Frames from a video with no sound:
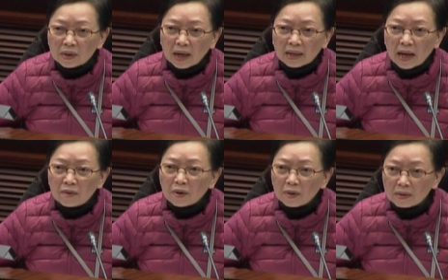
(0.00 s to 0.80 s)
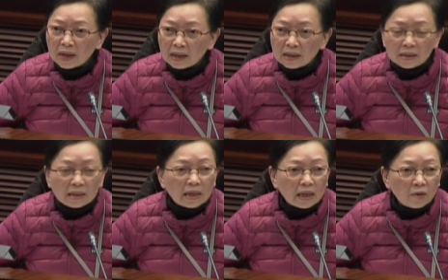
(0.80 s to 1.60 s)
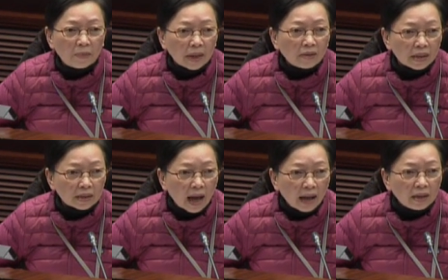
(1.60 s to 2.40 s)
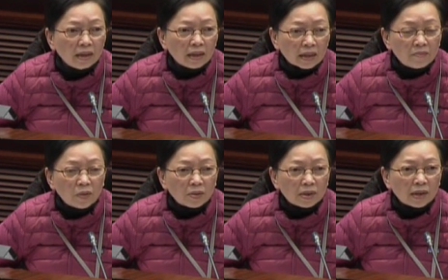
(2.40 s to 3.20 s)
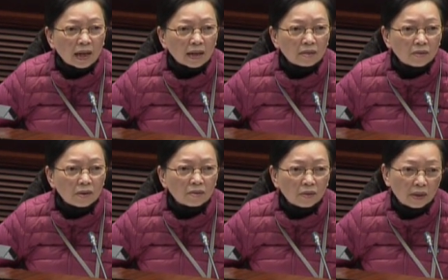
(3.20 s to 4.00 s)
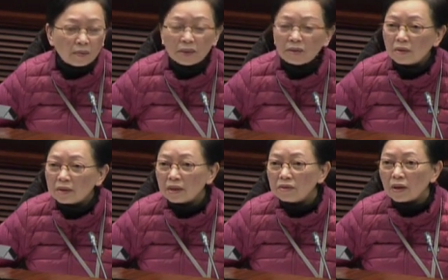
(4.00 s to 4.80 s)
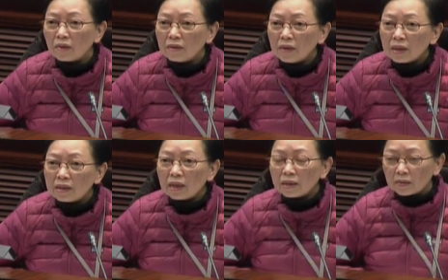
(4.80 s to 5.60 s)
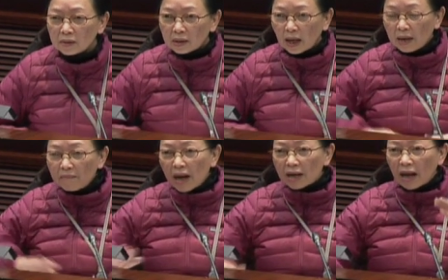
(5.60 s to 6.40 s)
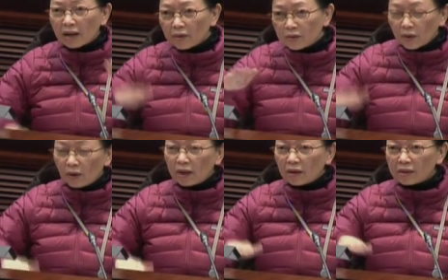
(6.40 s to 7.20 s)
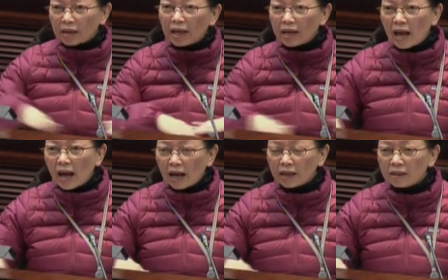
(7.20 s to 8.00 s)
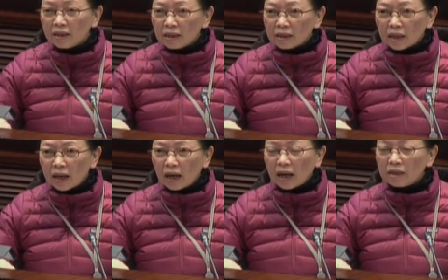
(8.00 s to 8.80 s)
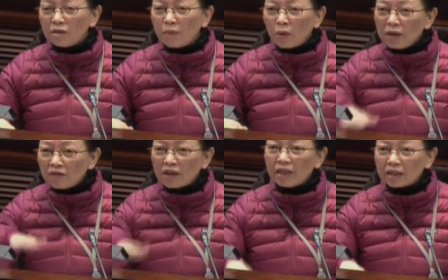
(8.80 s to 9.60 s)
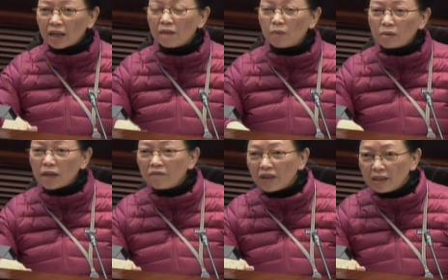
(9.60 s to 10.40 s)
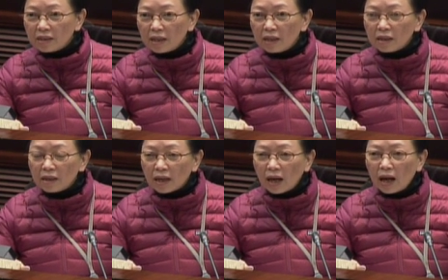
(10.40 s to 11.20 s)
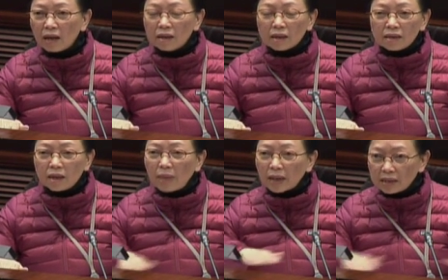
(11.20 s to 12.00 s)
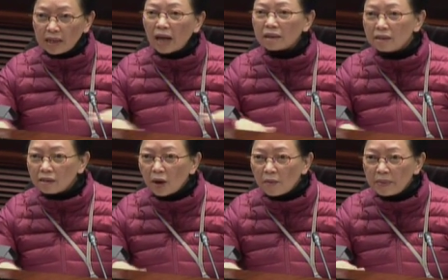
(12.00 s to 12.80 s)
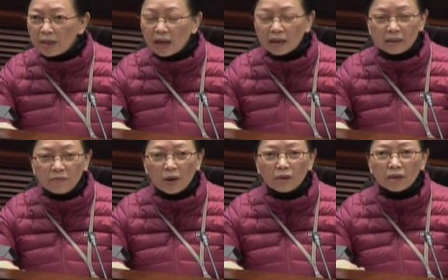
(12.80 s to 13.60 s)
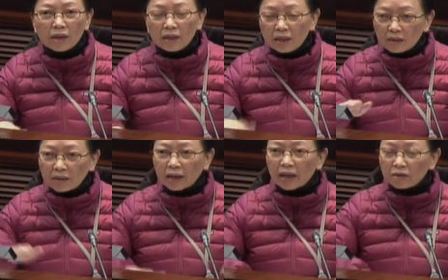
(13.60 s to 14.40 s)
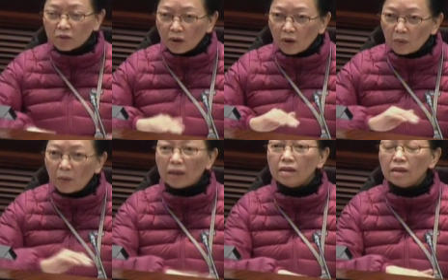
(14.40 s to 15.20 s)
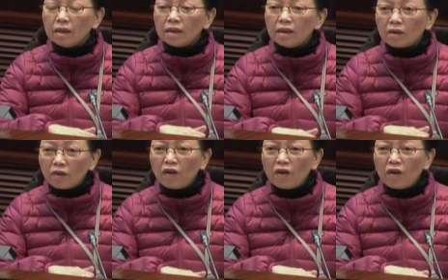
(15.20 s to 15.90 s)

I appreciate the DS for getting us information, and I believe residents will provide uh, information supporting their side as well. So at least uh, we will have first find out whether it's uh, 50% or one third,